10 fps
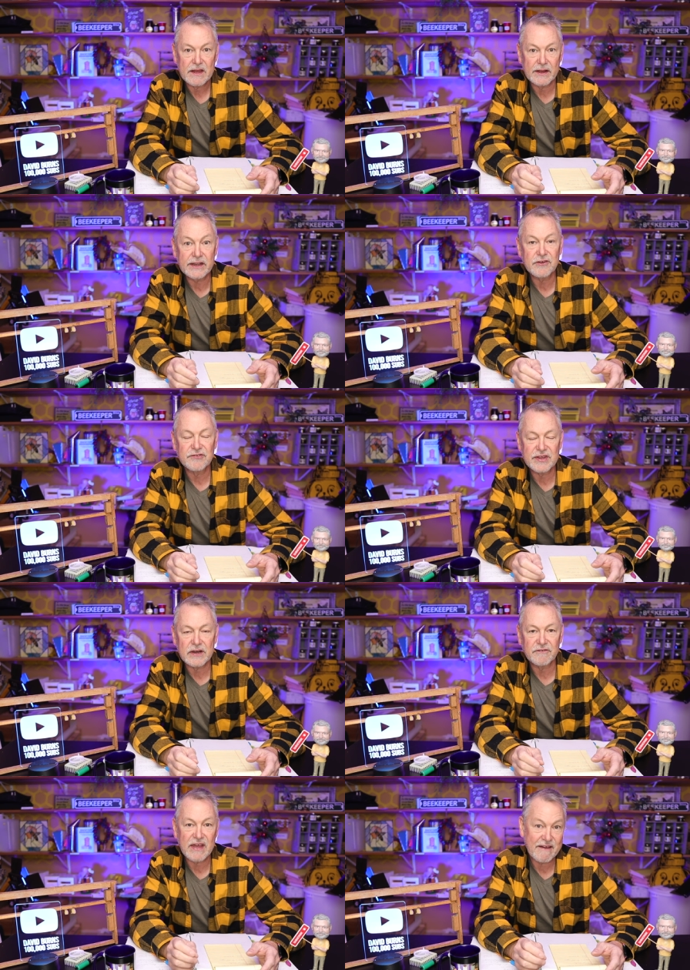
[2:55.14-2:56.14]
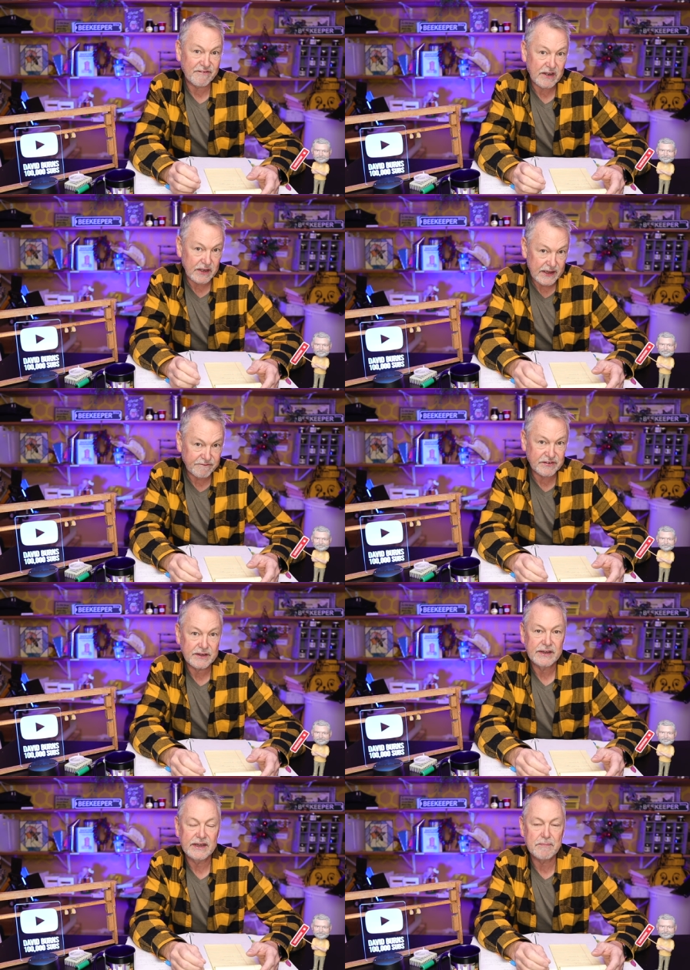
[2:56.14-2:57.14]
like yourself have left
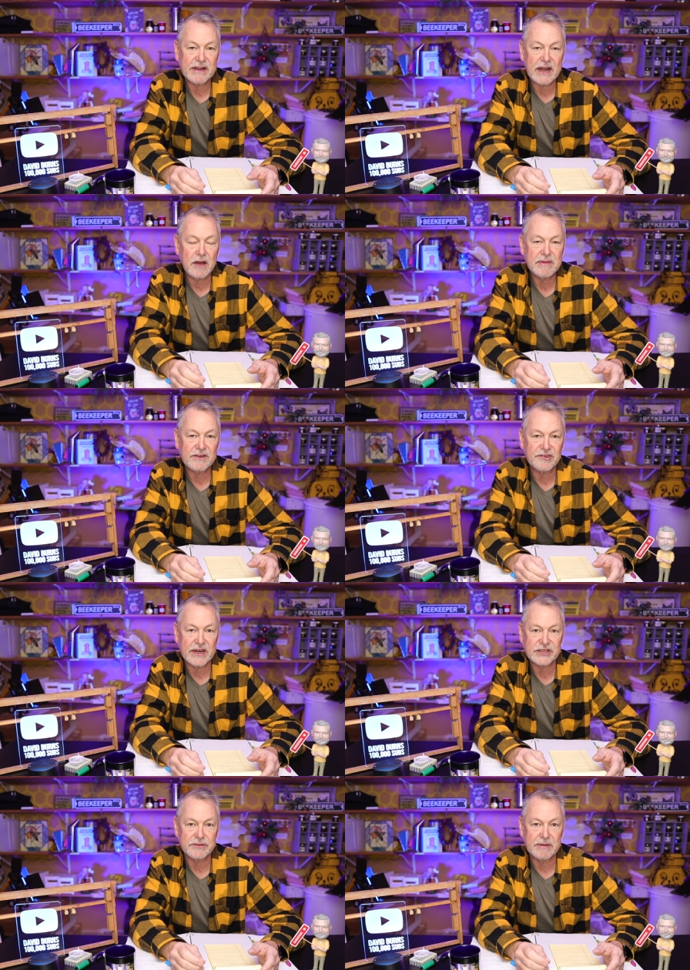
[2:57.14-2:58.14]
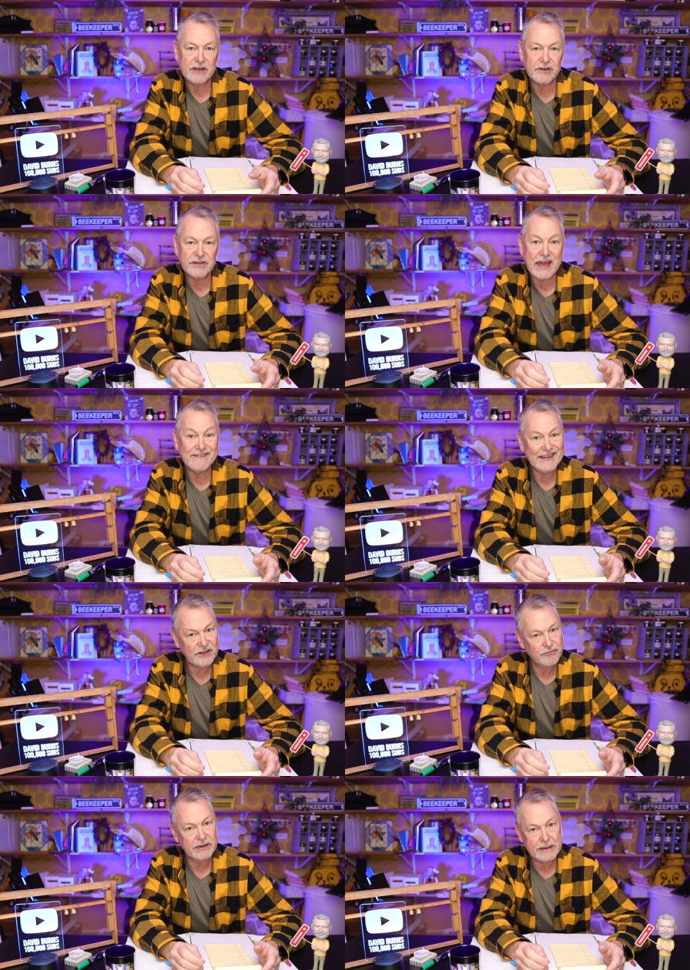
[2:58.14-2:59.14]
in my comment section because I think
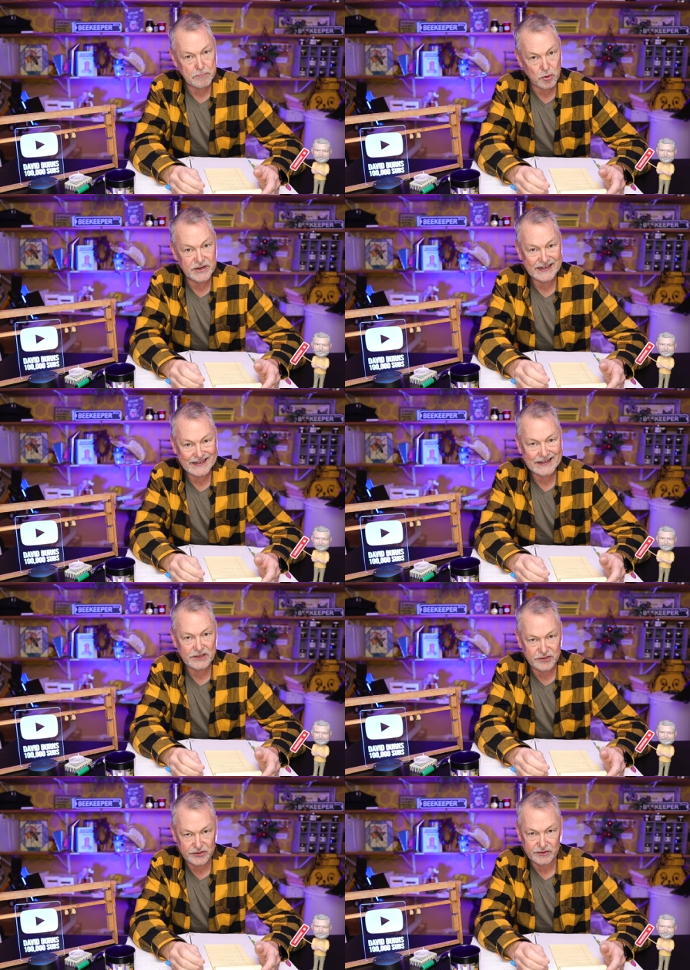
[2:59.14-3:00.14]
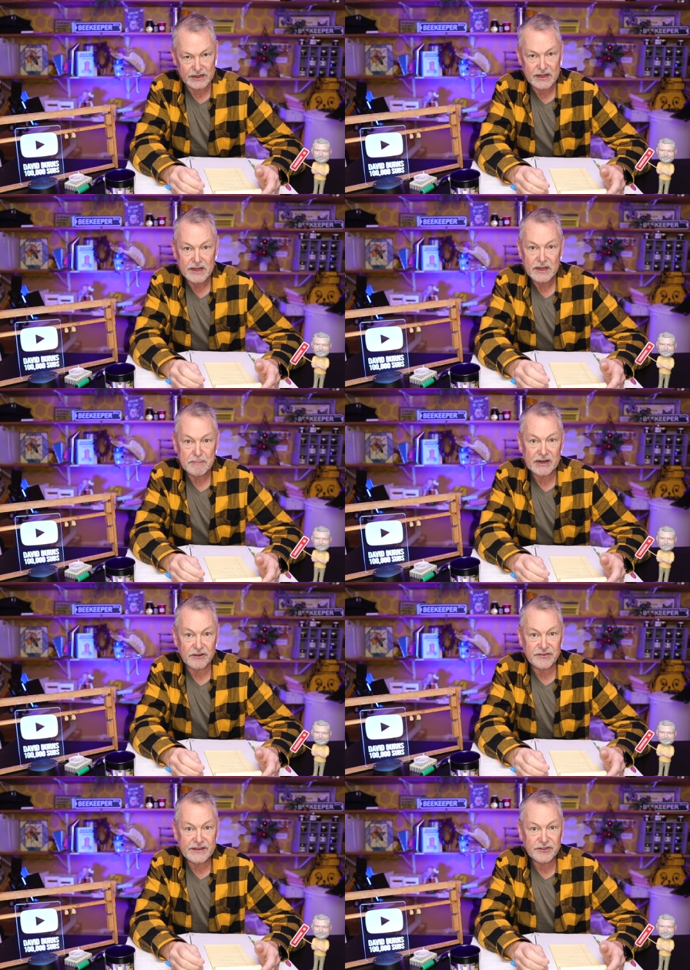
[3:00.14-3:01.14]
it's really important to get into
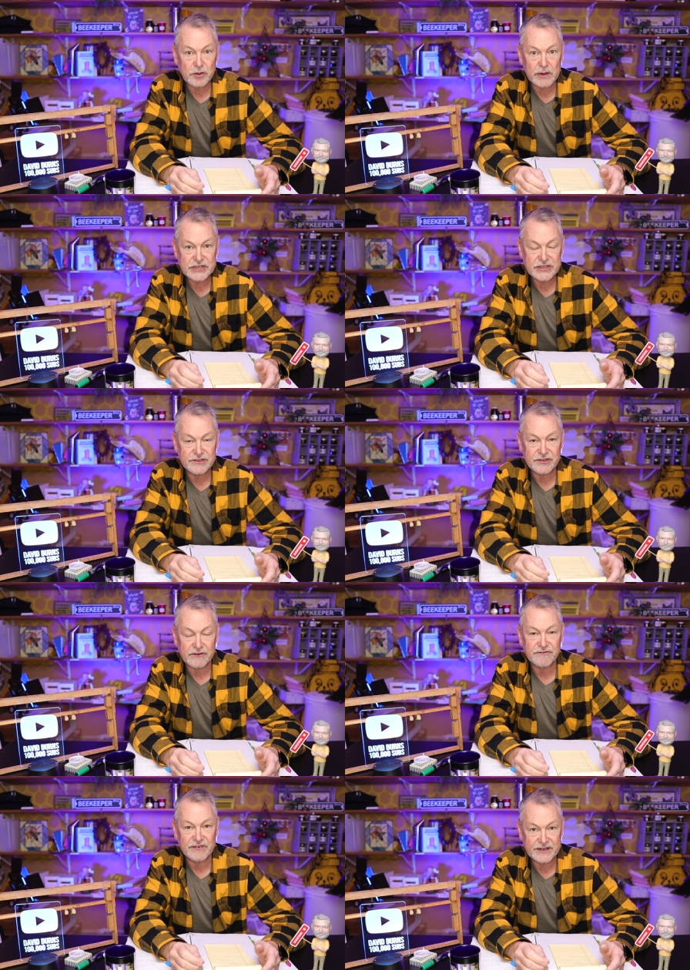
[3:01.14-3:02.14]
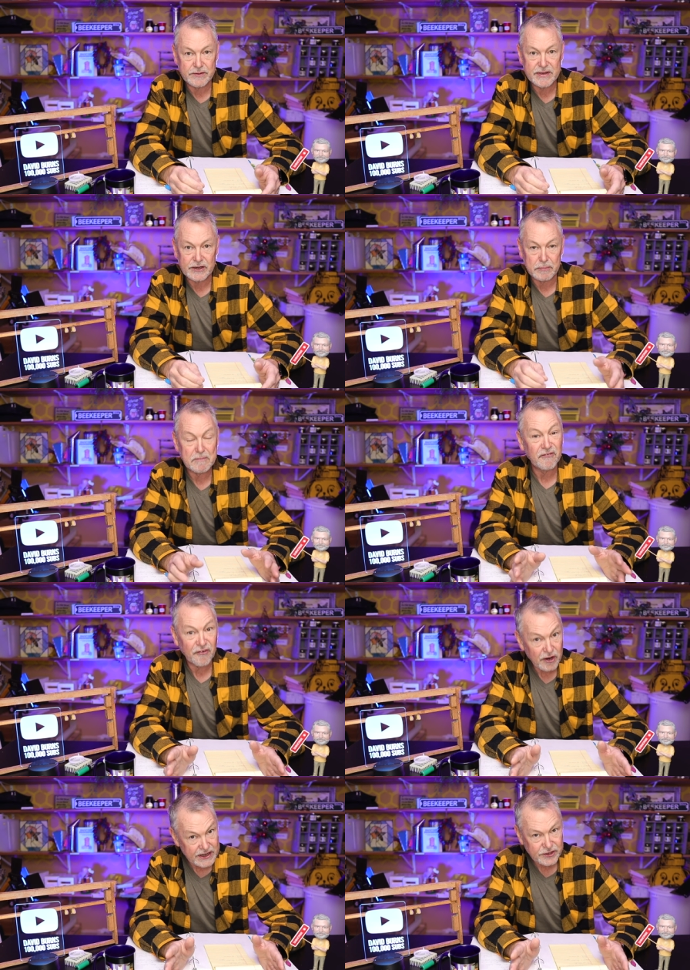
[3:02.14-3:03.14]
because these questions are fundamental. But
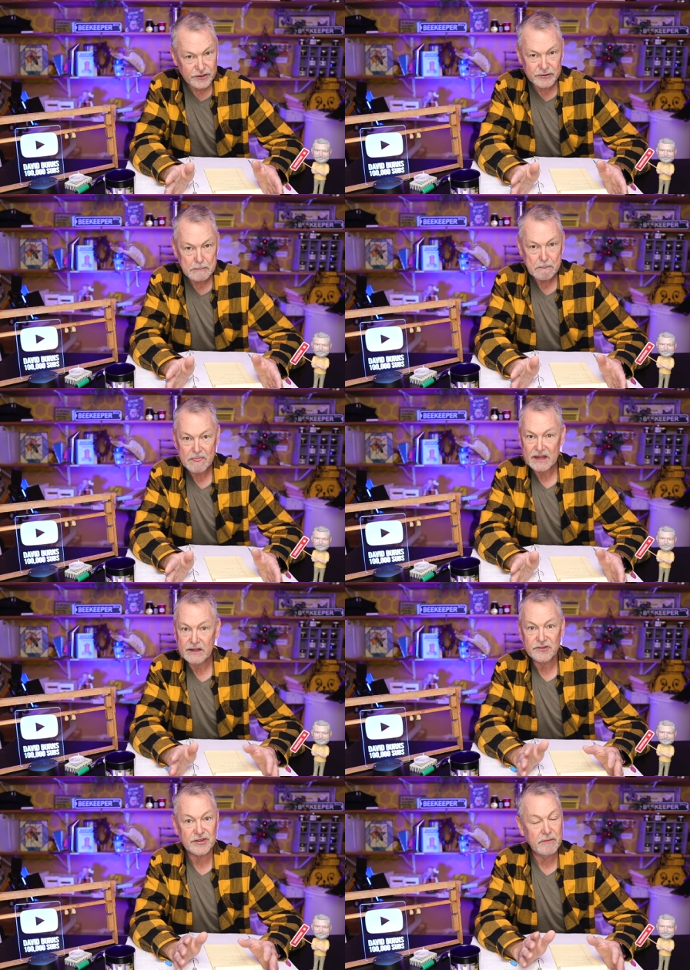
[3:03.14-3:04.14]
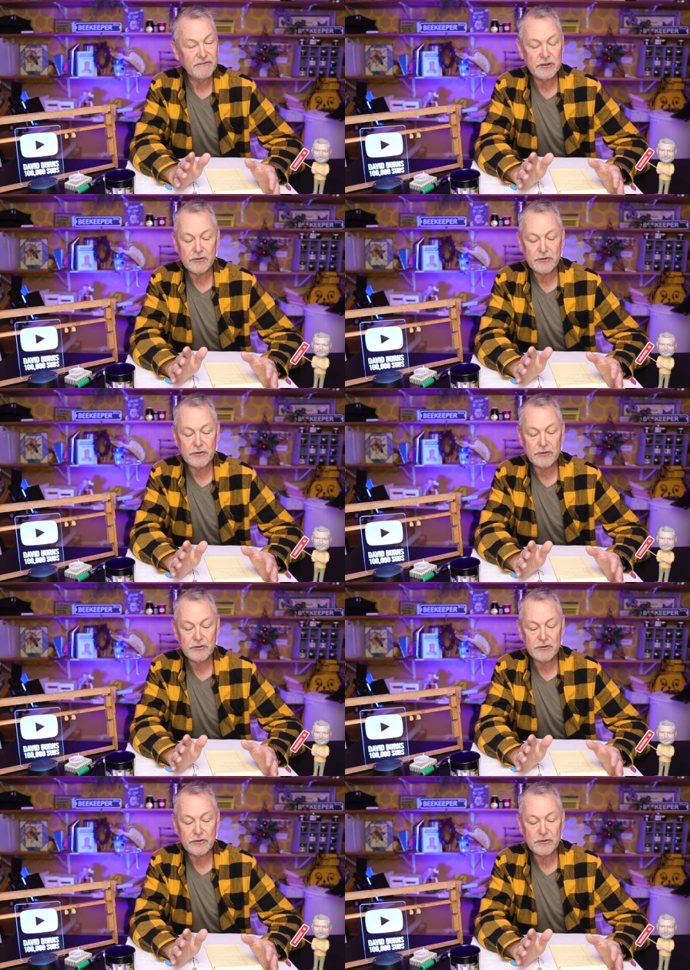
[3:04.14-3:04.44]
before I do, some of